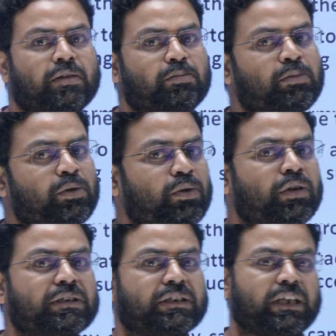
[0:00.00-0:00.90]

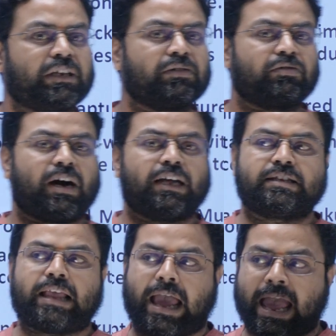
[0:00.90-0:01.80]
Mukund Singh was
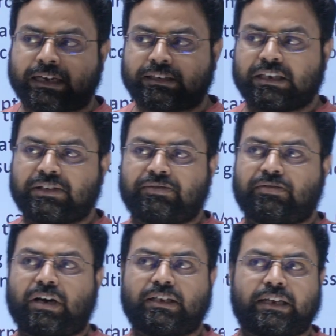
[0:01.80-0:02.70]

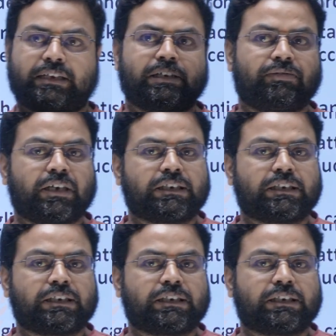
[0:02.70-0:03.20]
actively